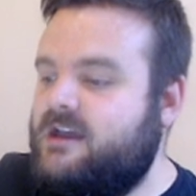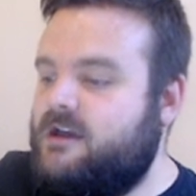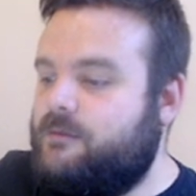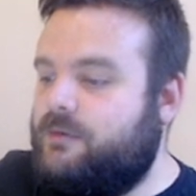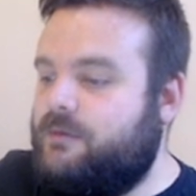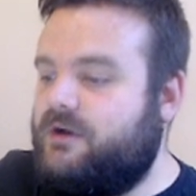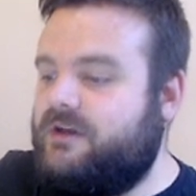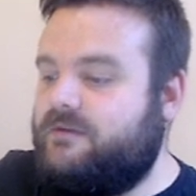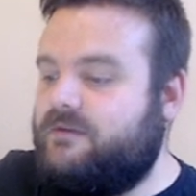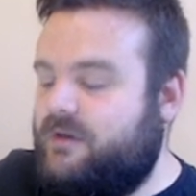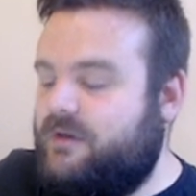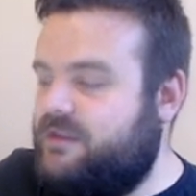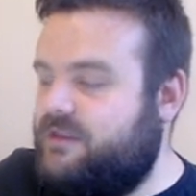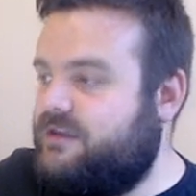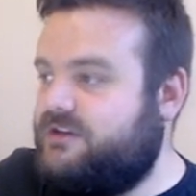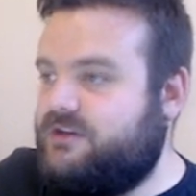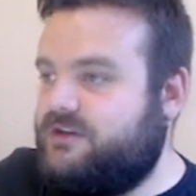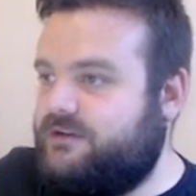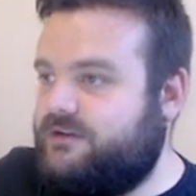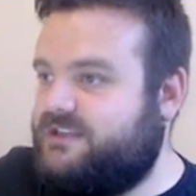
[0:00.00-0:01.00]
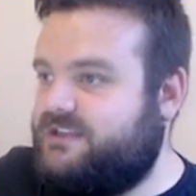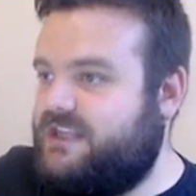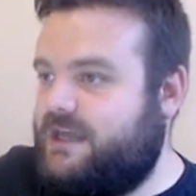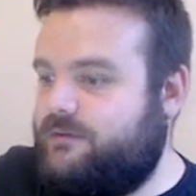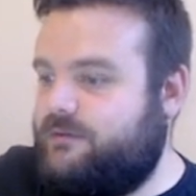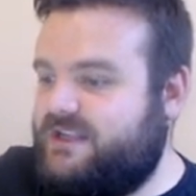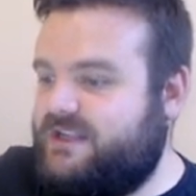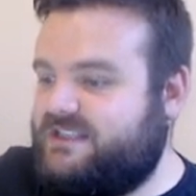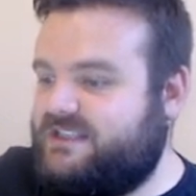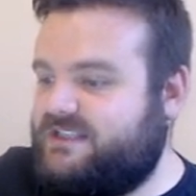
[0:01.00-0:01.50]
But the Doctor
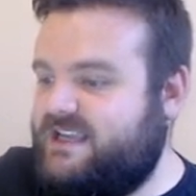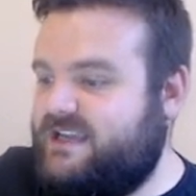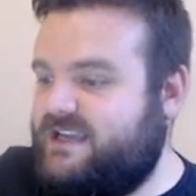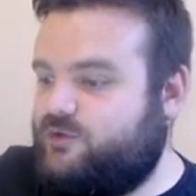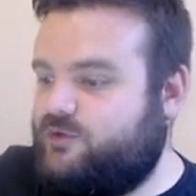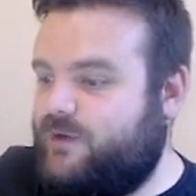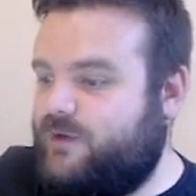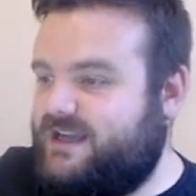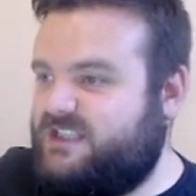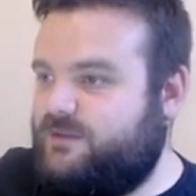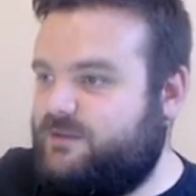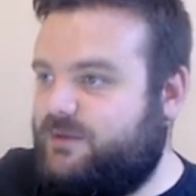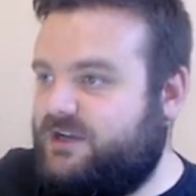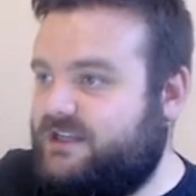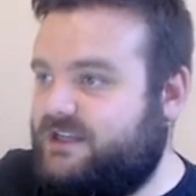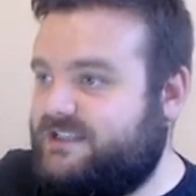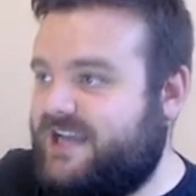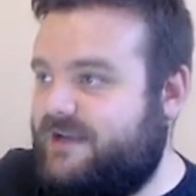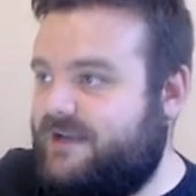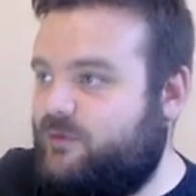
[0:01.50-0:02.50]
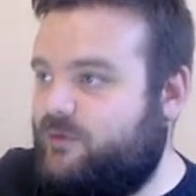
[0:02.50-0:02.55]
that we see in Twice Upon a Time,